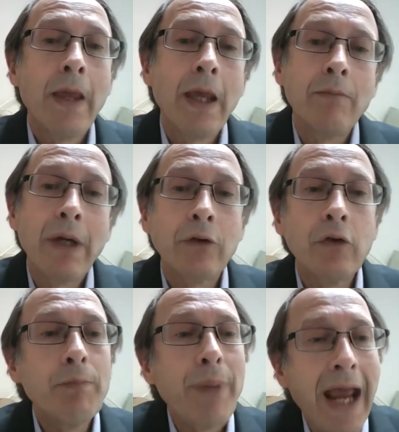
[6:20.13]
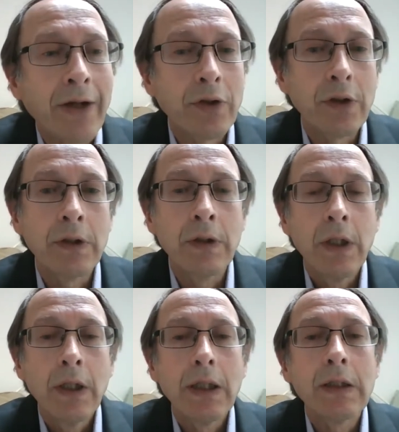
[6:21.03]
And my true passion
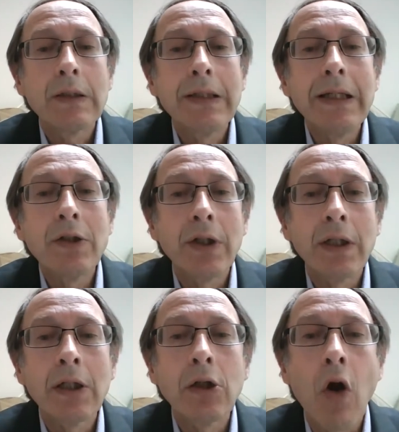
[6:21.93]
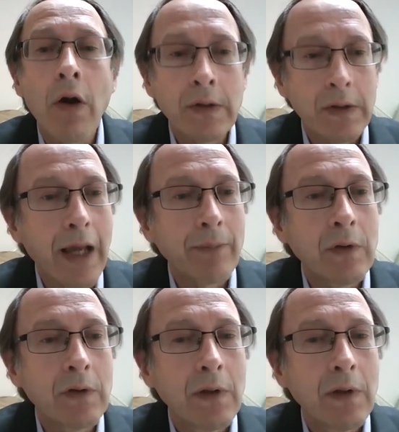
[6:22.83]
is teaching concepts.